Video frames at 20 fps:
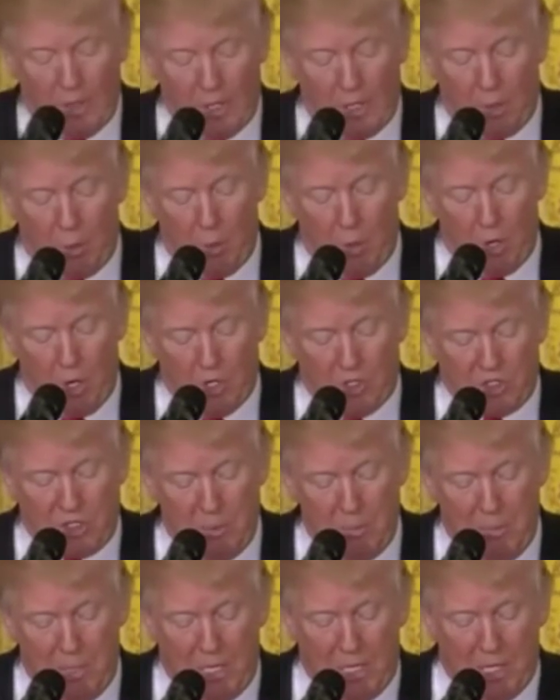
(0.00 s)
words, the
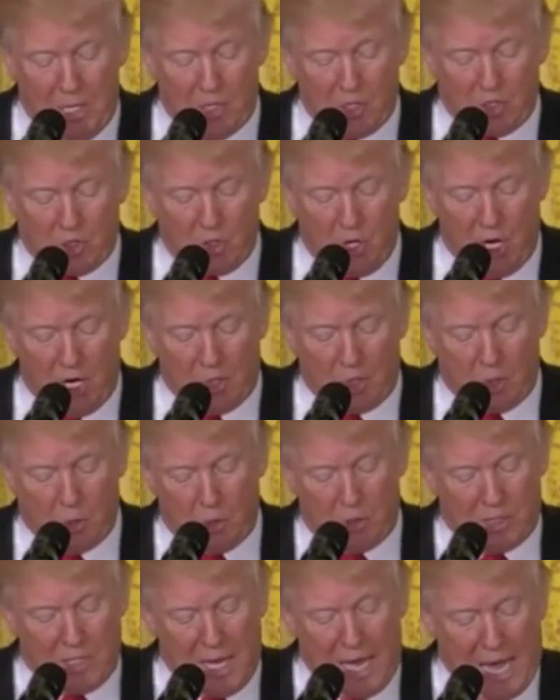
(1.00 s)
media is trying to
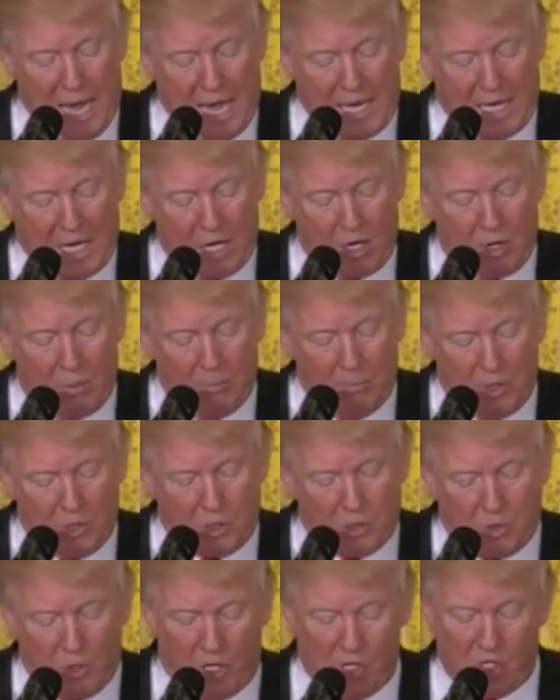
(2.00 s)
attack our
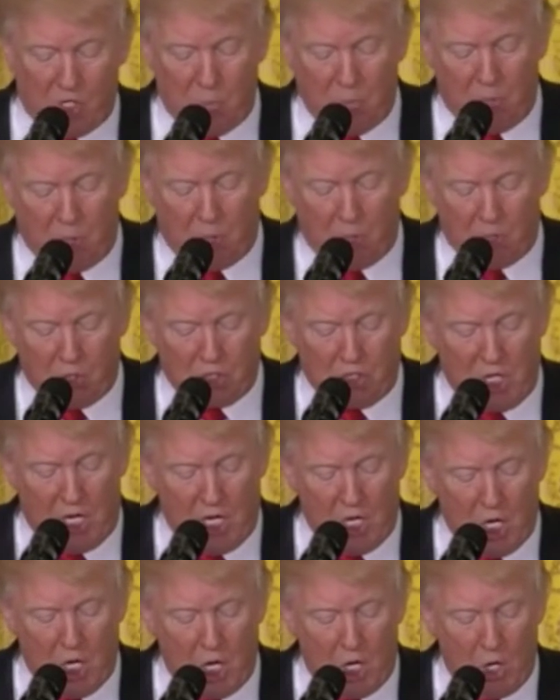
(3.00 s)
administration because they
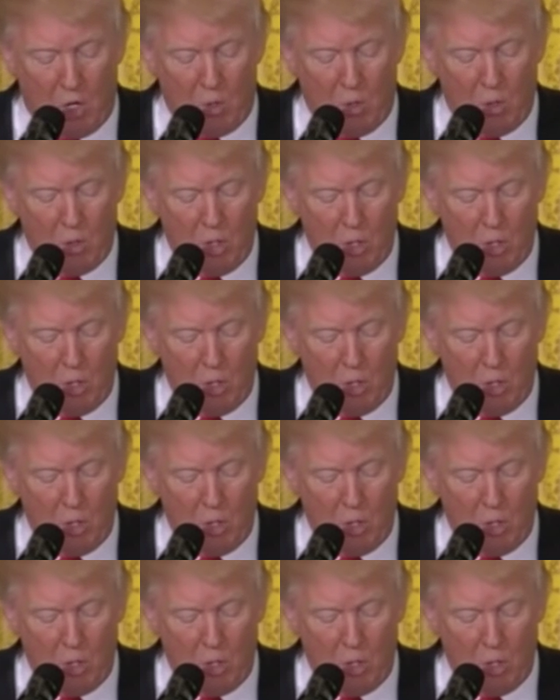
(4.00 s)
know